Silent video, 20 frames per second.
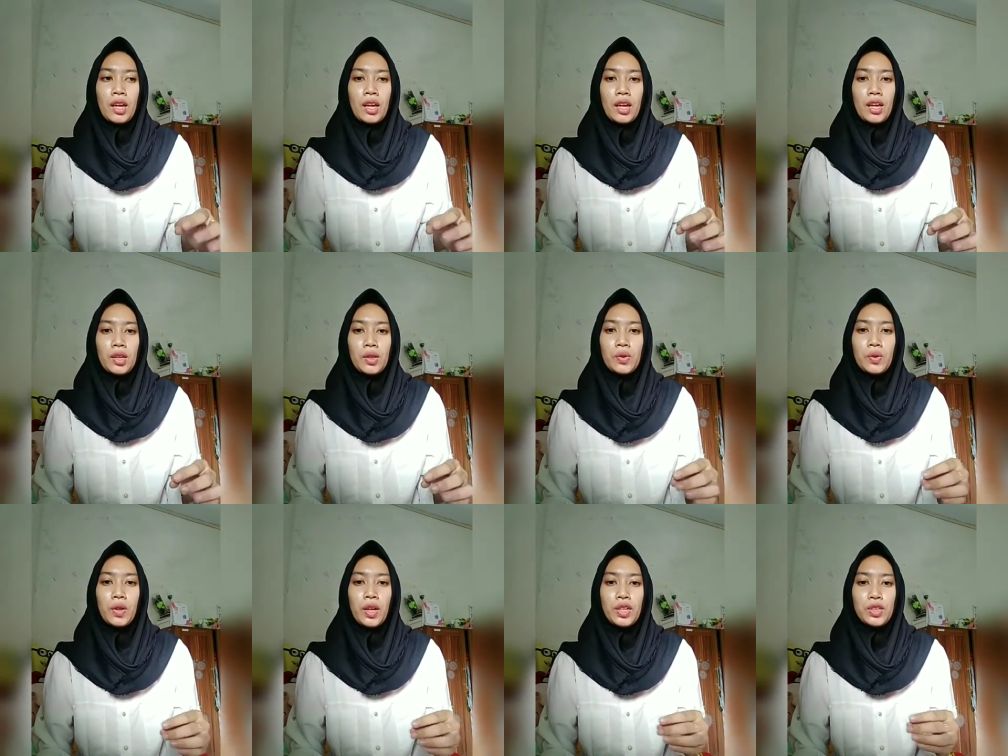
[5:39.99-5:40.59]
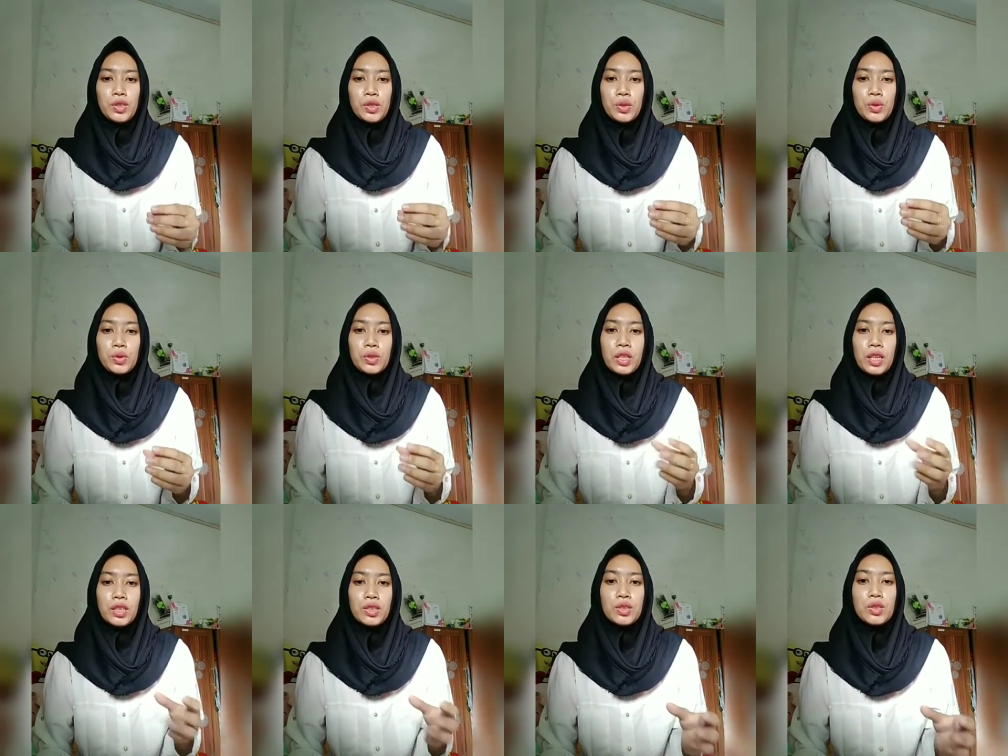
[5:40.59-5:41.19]
encourage
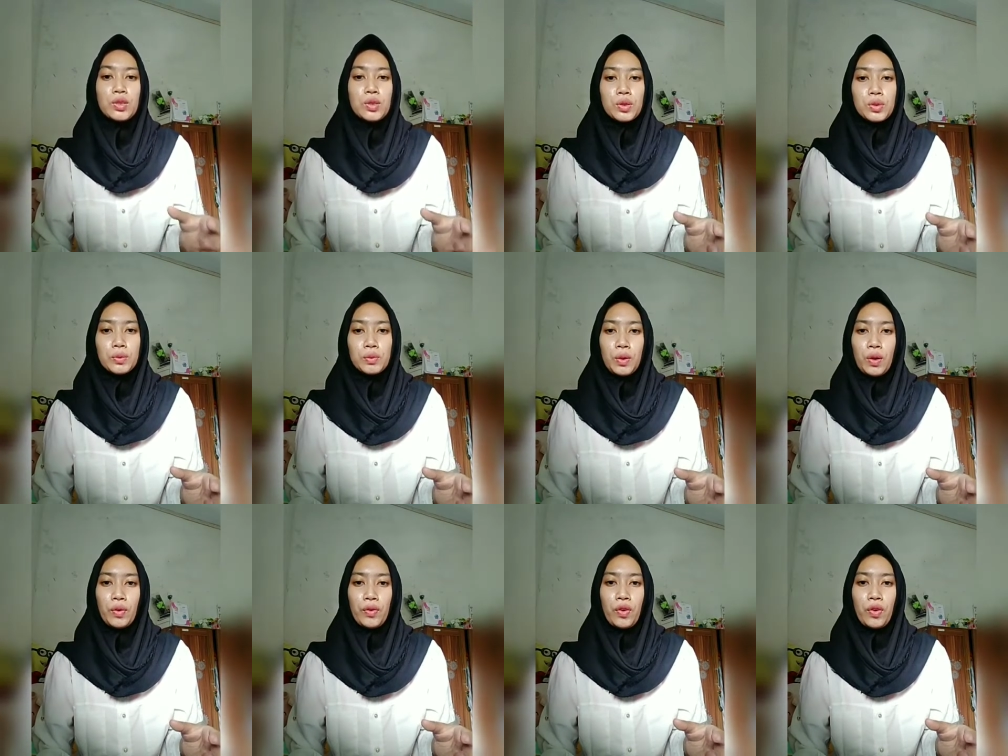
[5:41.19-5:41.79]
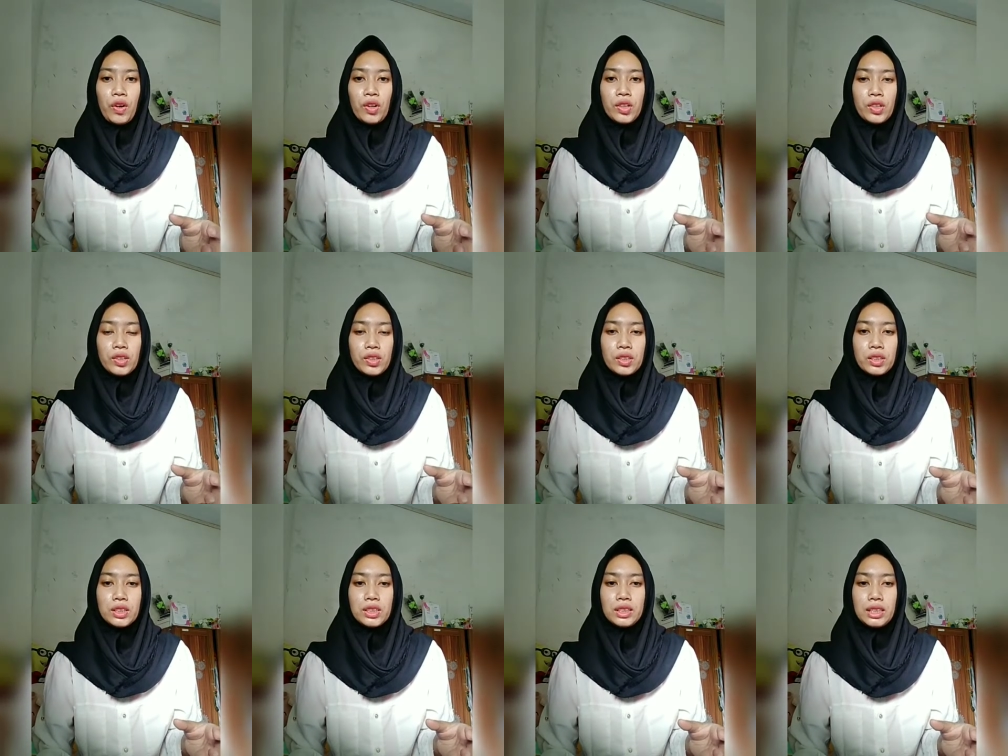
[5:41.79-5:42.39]
students to more
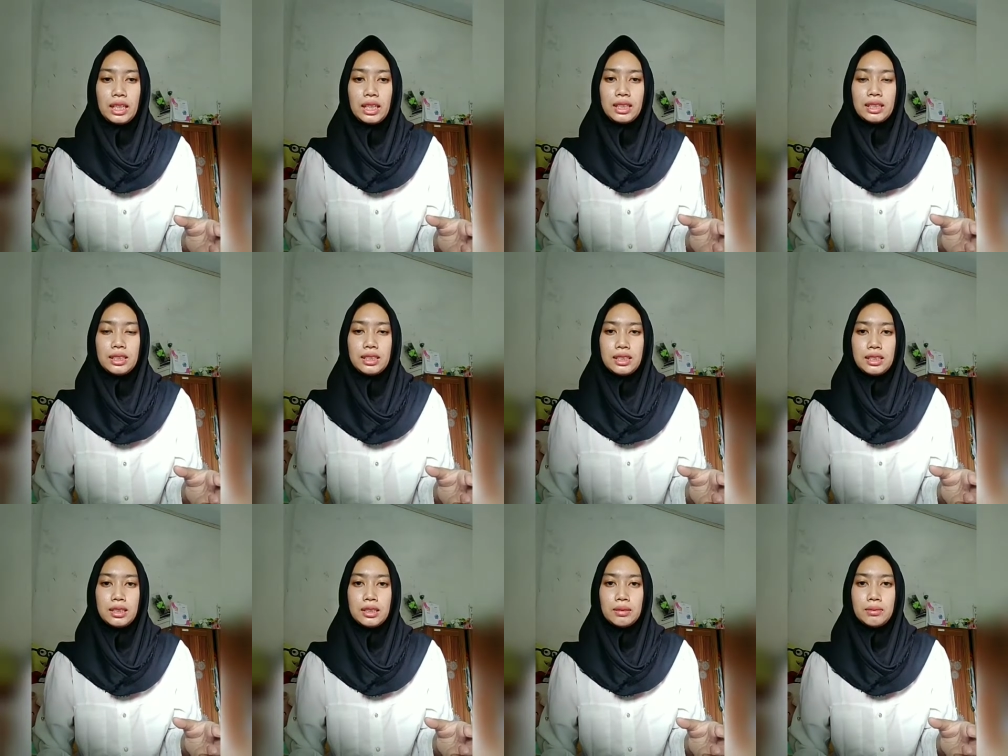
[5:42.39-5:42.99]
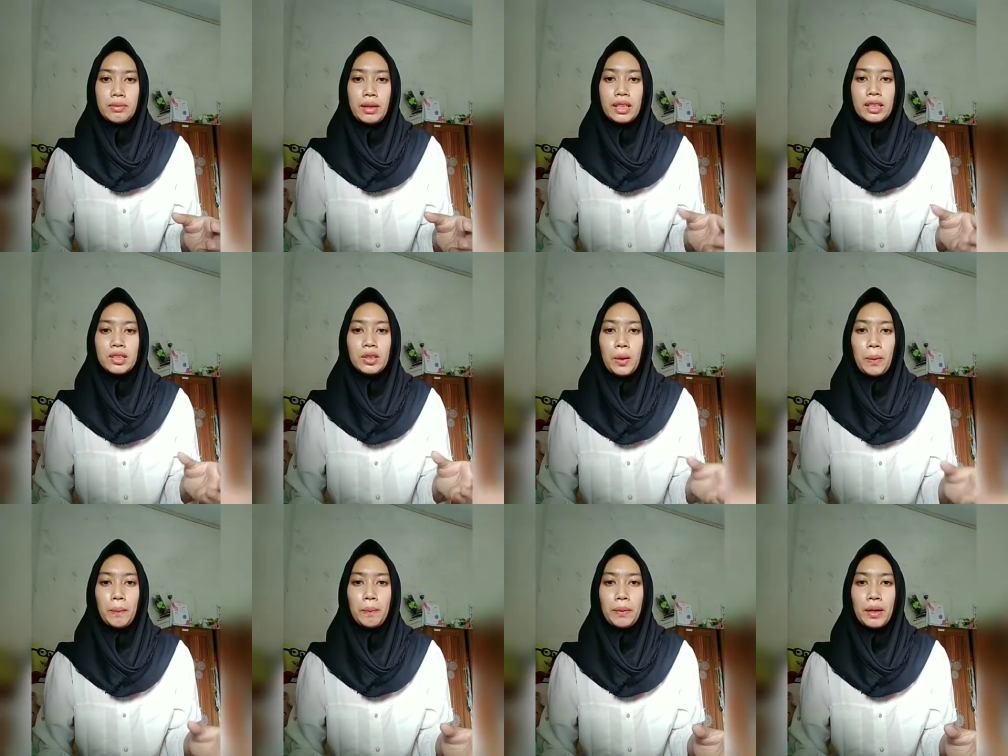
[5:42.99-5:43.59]
focus in the main
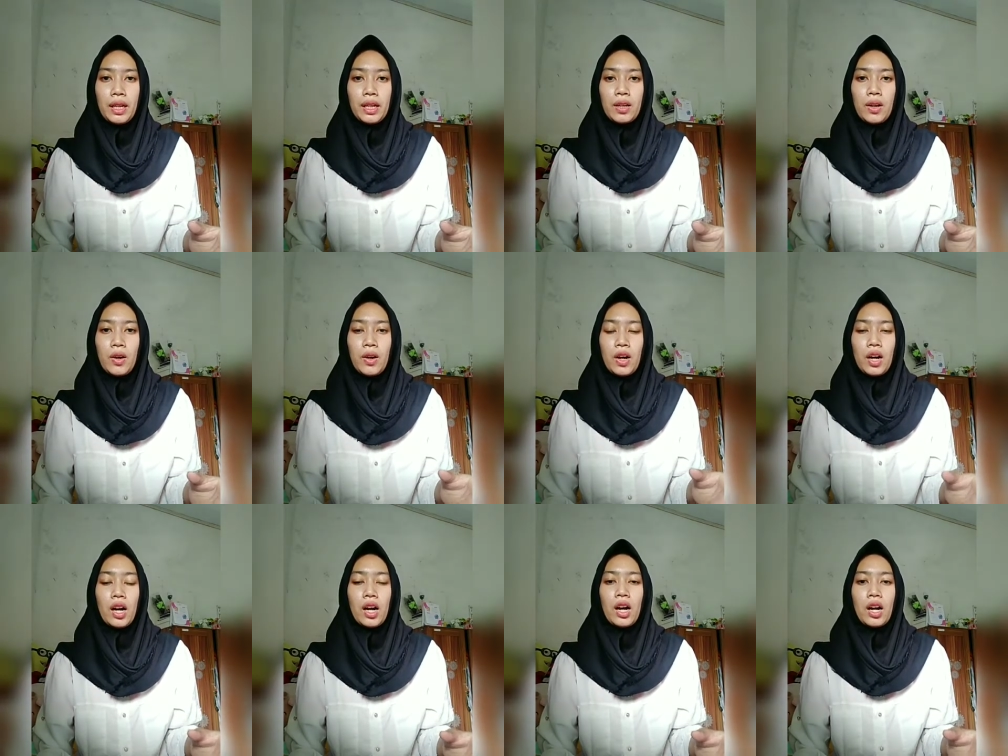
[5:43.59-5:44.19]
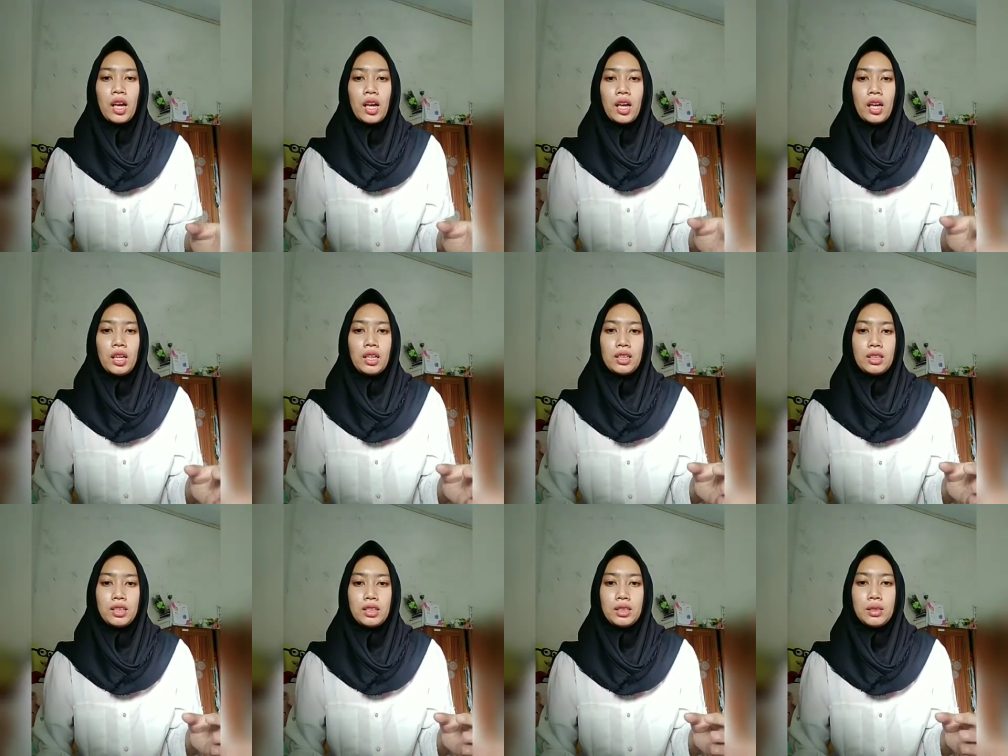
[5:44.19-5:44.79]
topic or
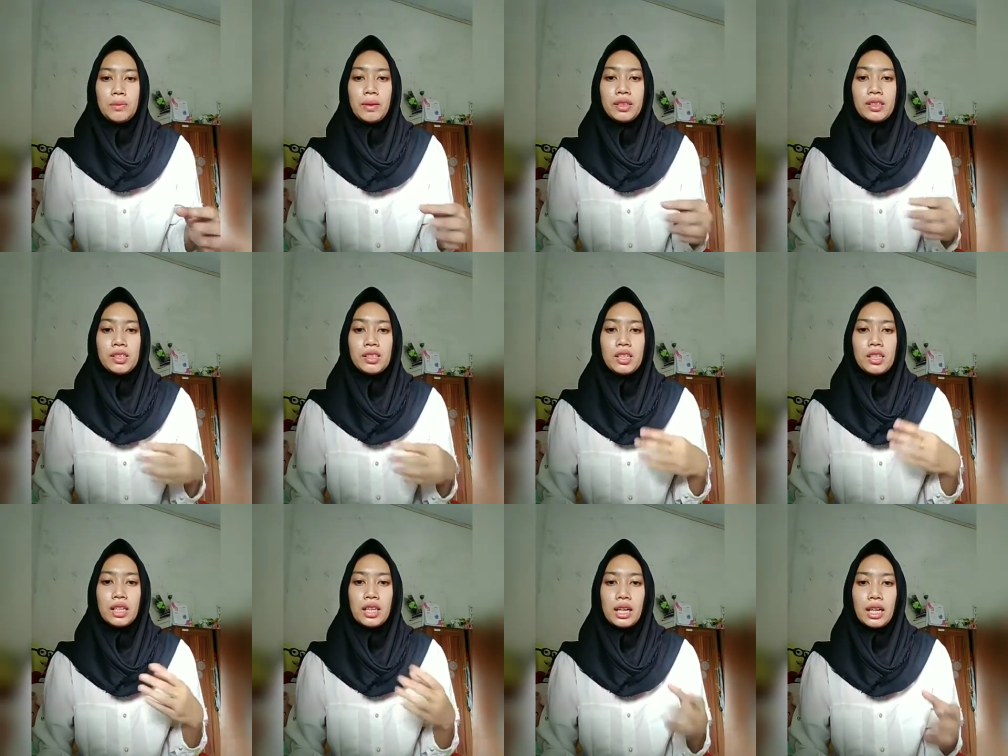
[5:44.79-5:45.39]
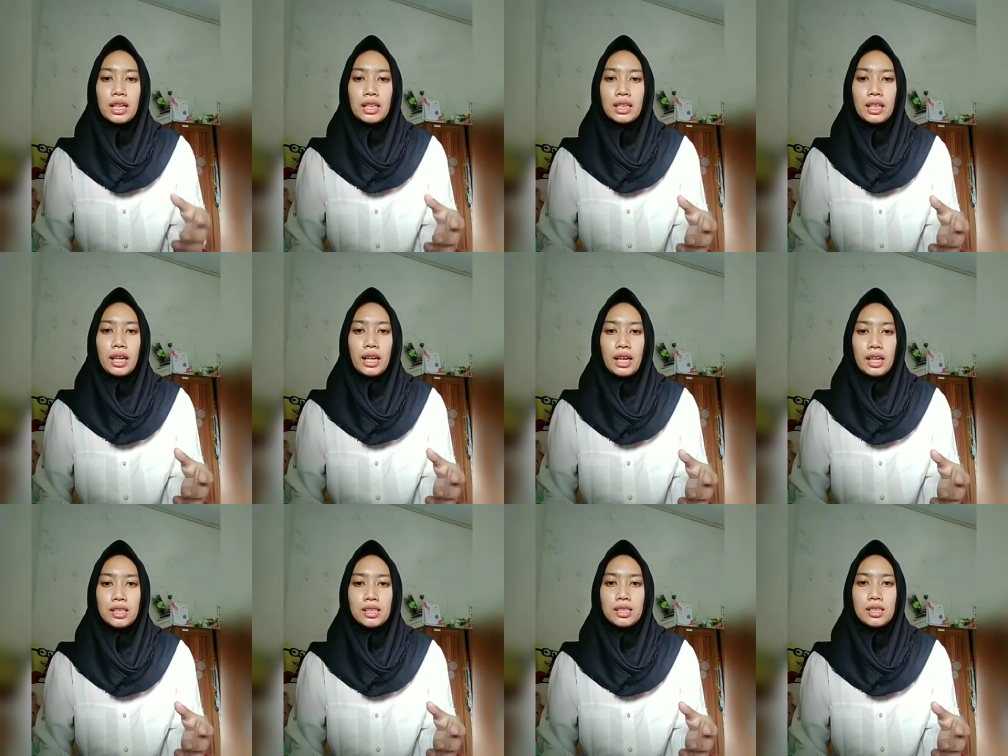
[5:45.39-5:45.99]
the material
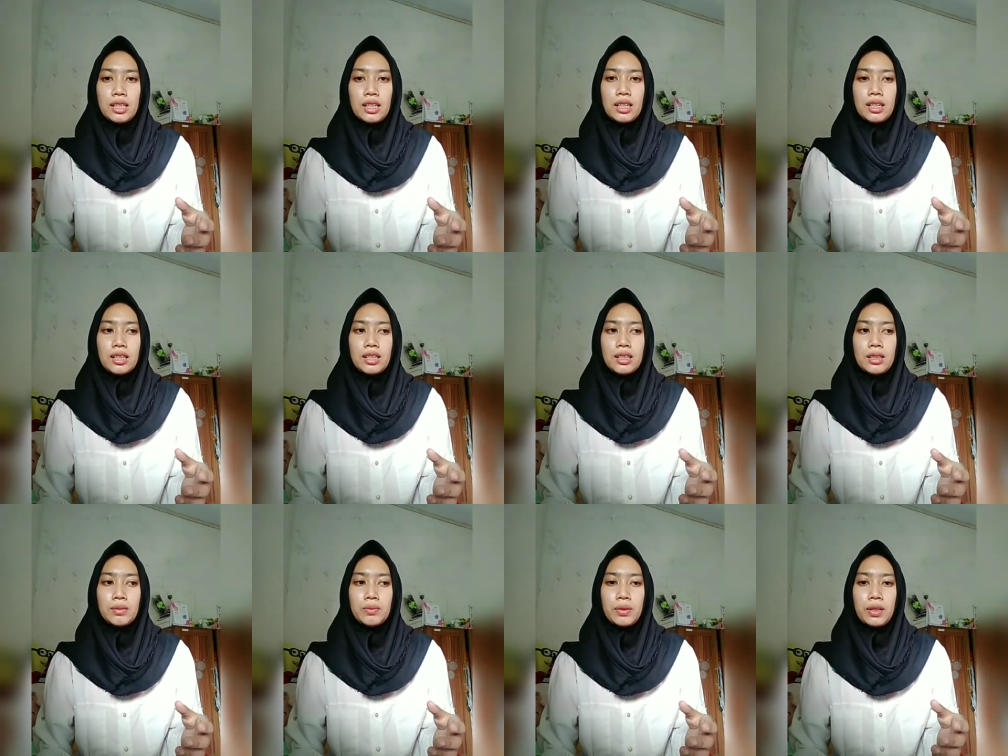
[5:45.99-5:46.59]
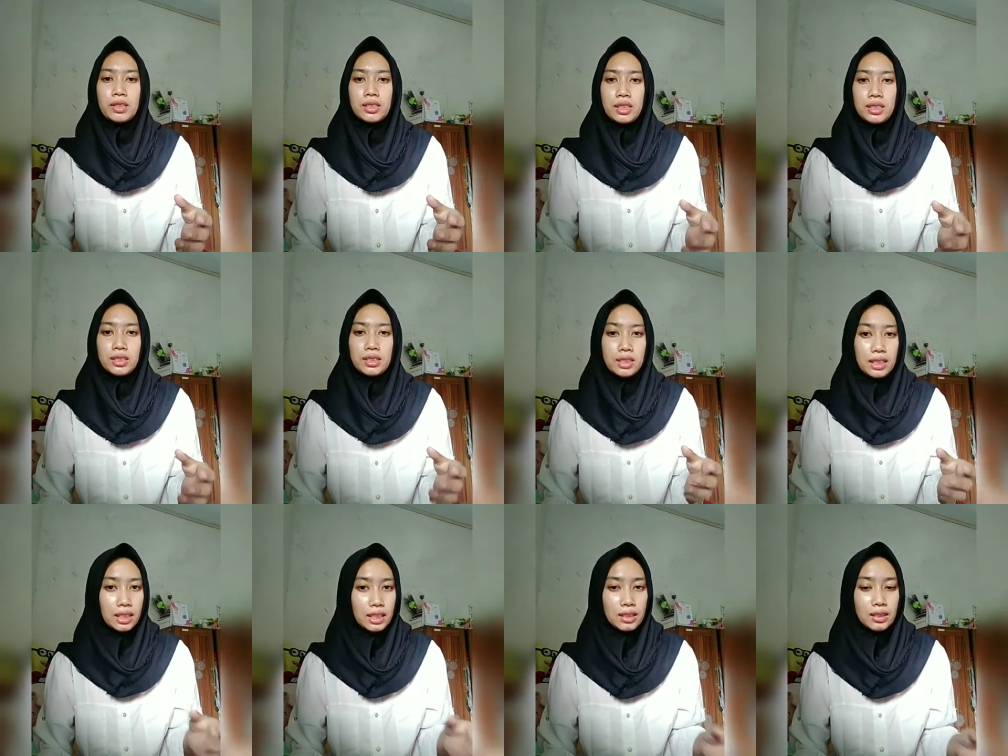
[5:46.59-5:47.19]
has
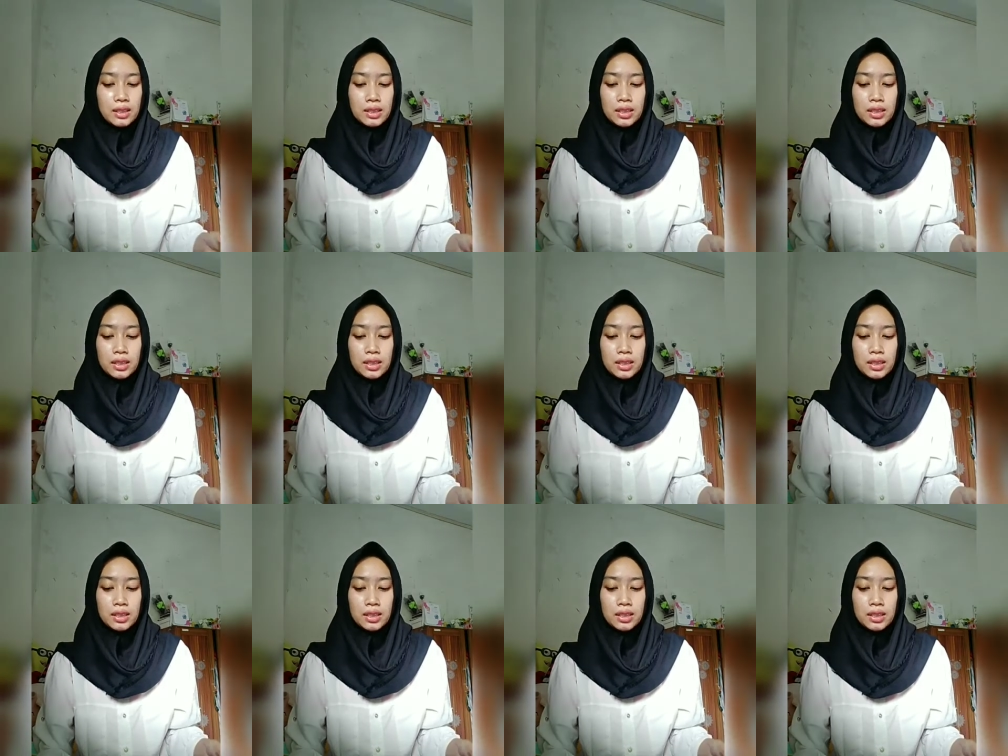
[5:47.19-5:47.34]
presented.